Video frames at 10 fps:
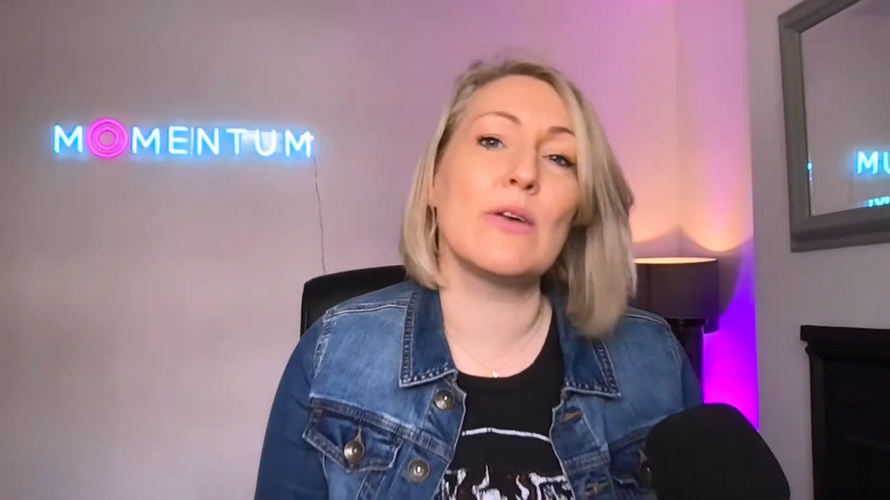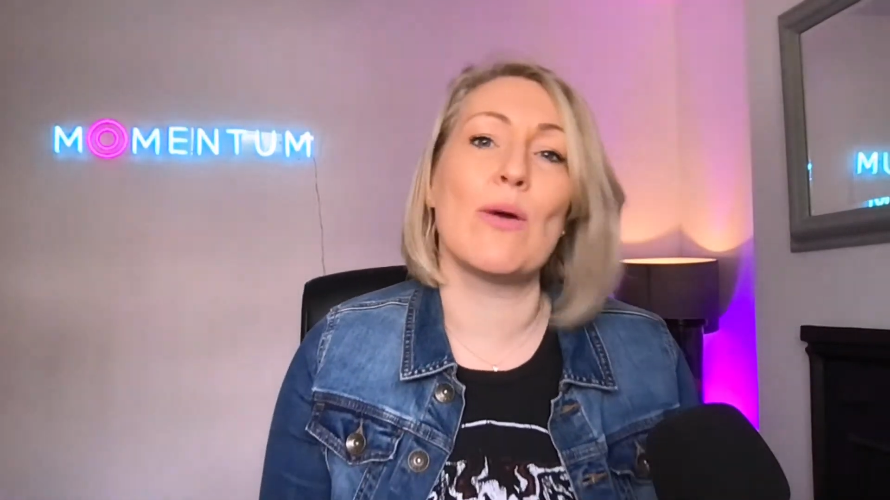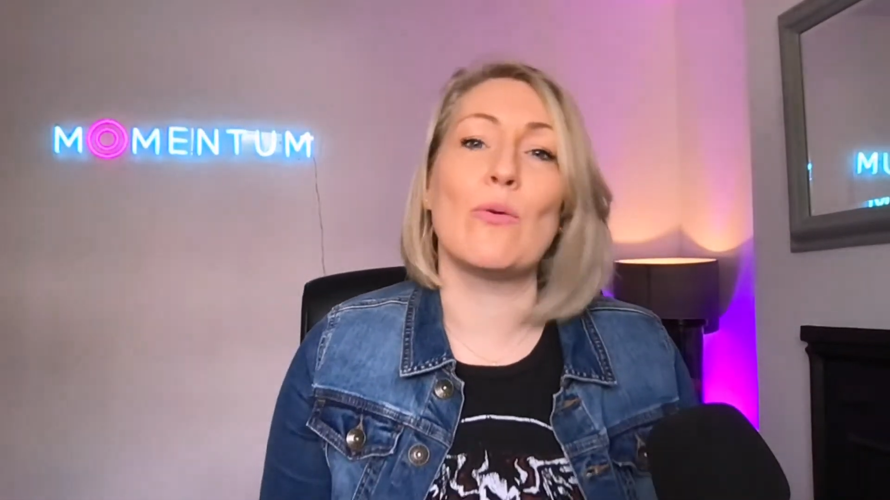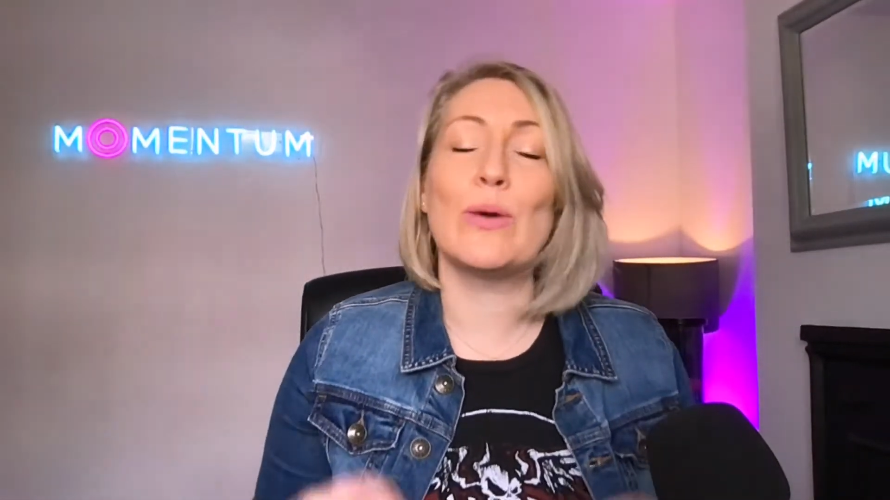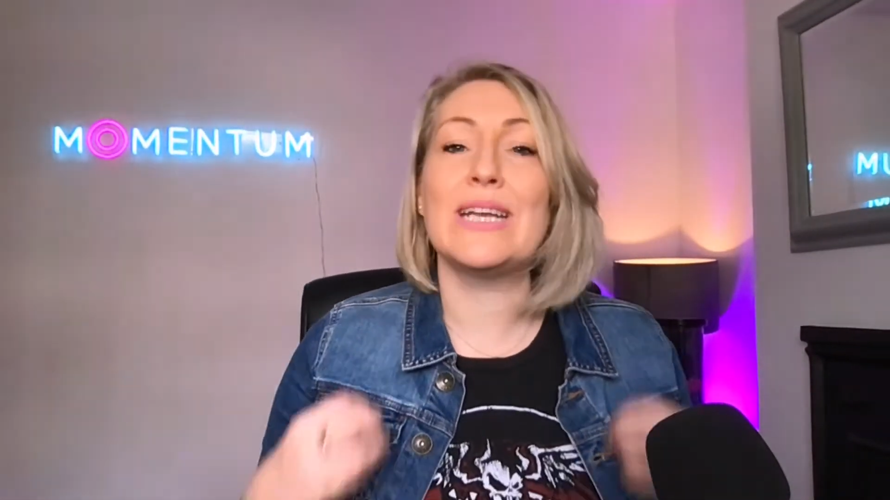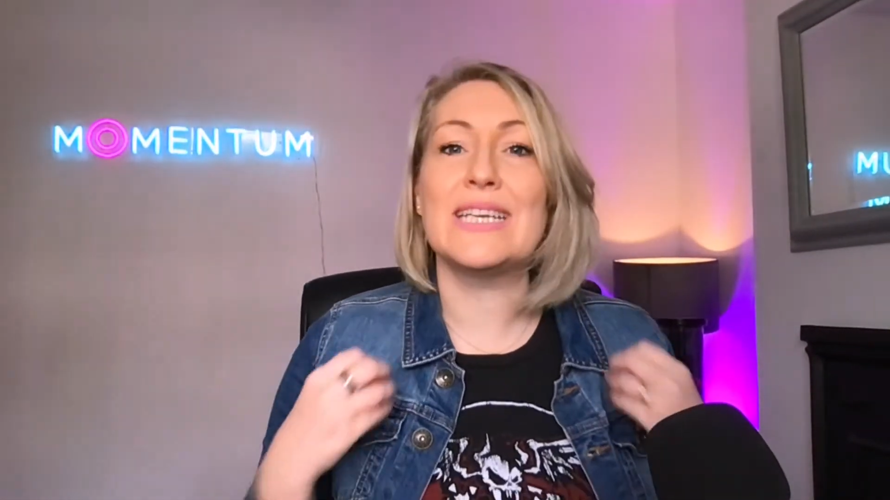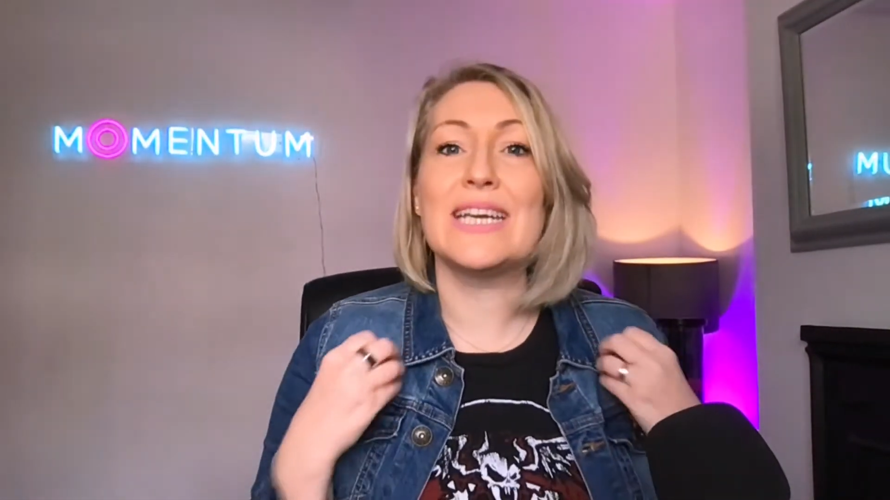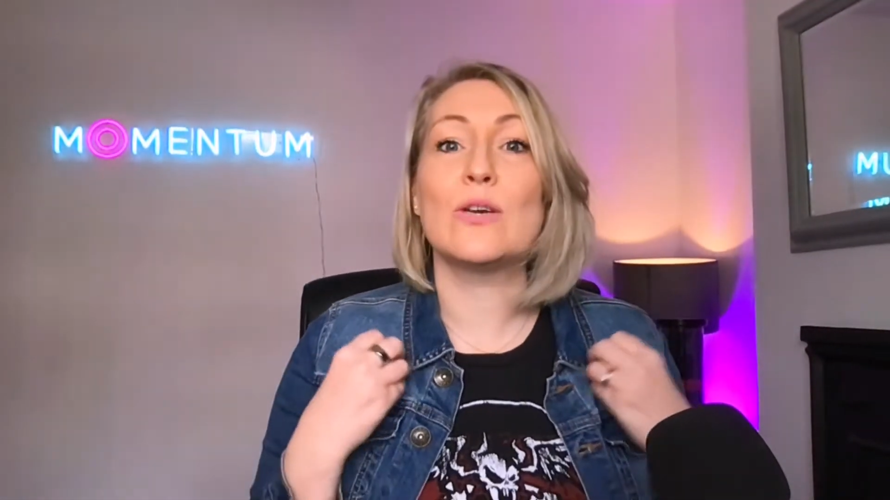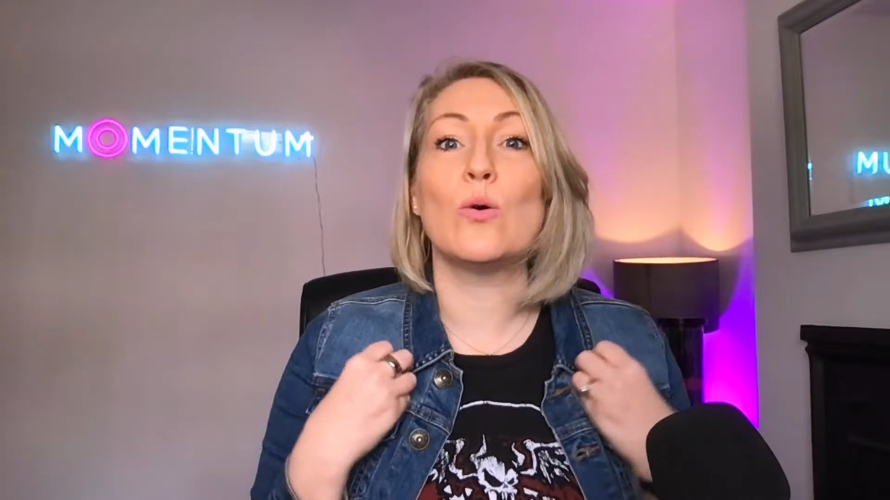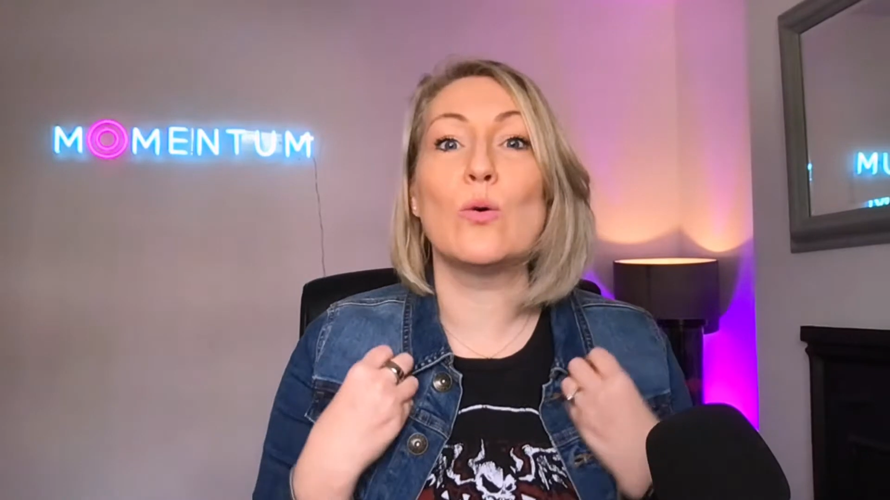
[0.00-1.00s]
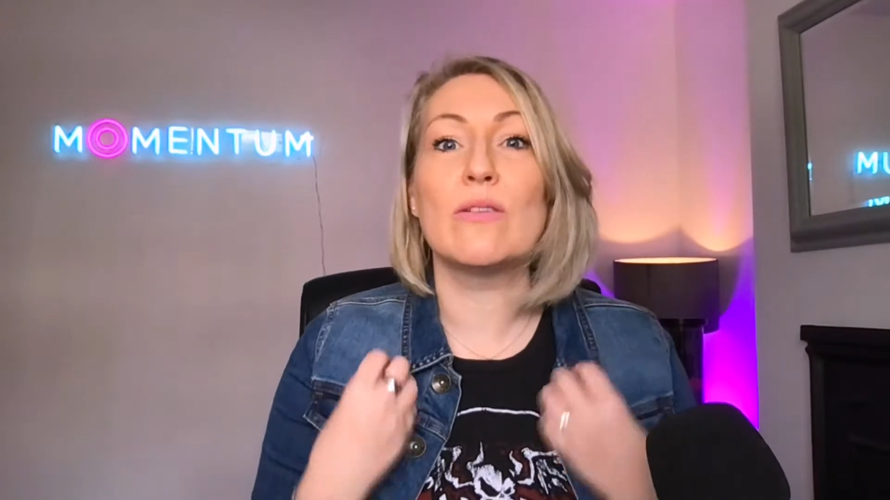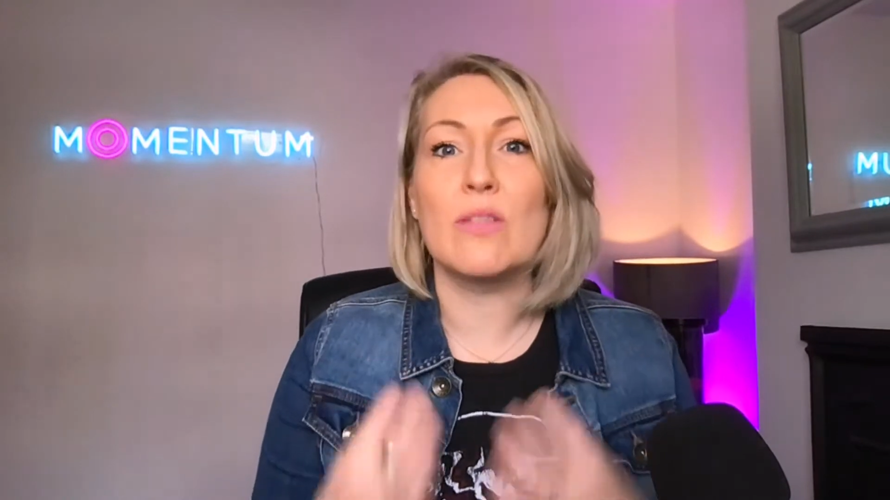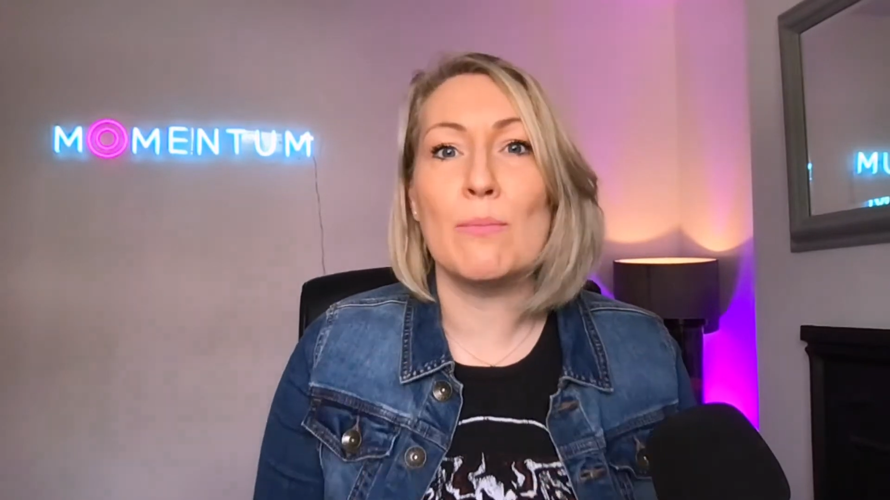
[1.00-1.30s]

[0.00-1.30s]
where we did all of the